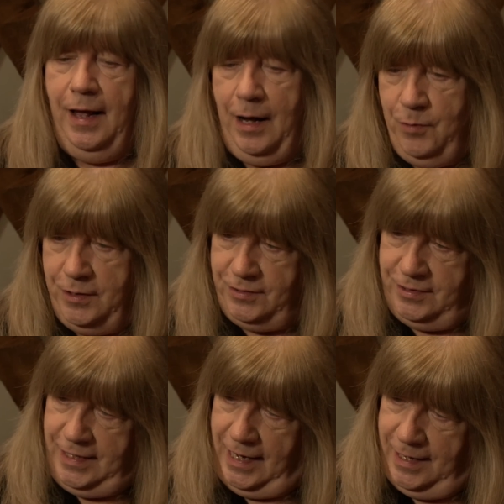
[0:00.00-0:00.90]
And we're
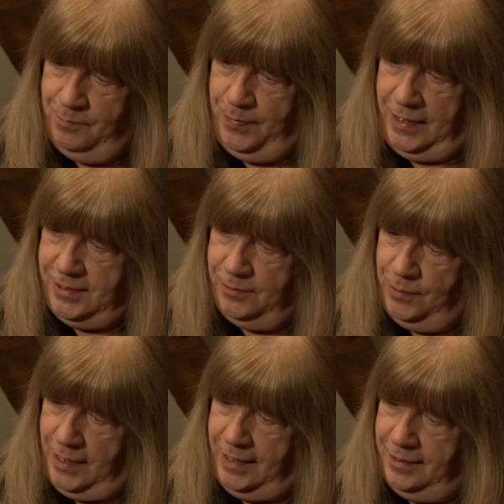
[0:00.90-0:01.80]
taking bits
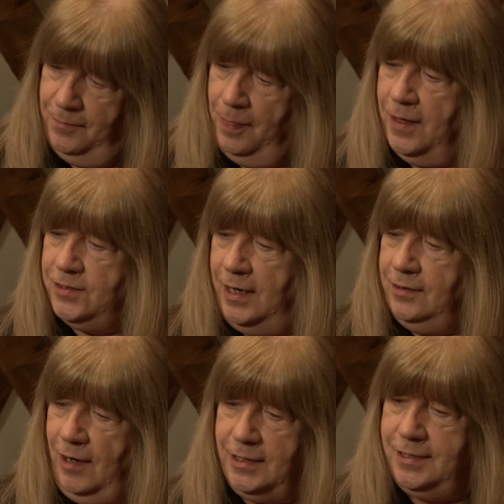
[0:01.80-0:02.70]
away and
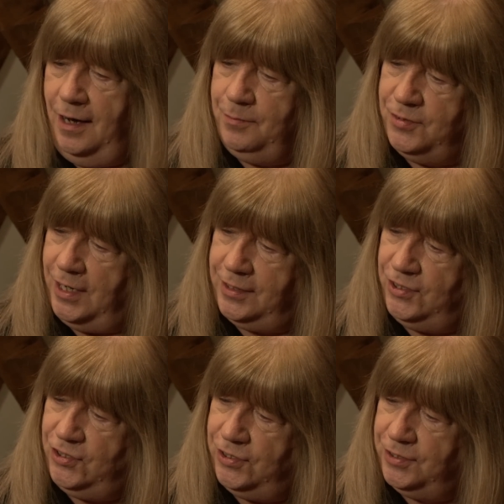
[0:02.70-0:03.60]
saying, right, time
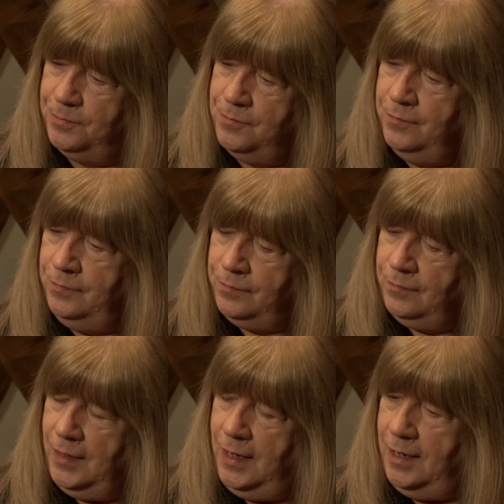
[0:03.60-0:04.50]
signatures,
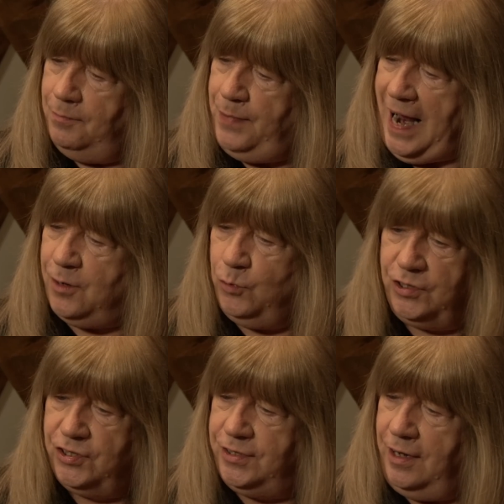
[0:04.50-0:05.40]

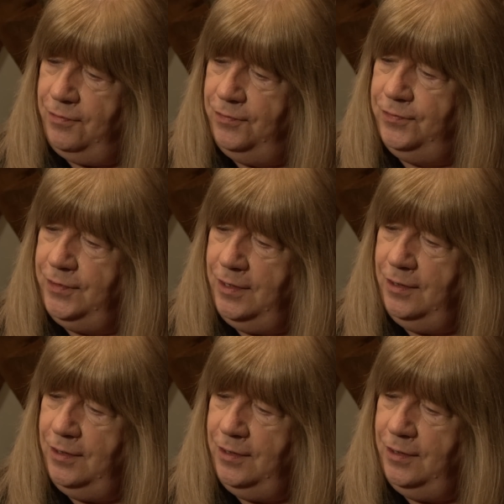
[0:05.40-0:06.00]
backwards stuff,